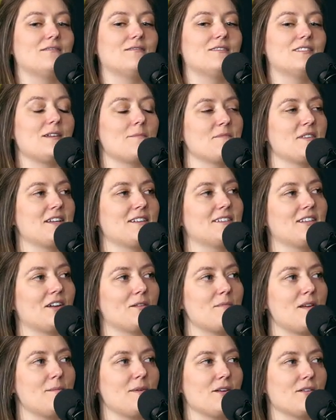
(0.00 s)
some things that
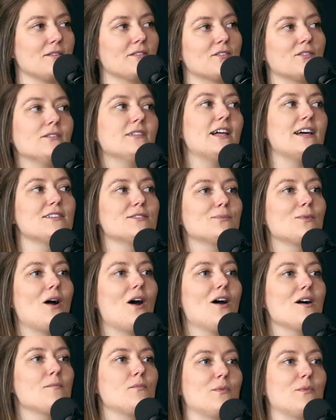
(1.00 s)
maybe are a little less wrong,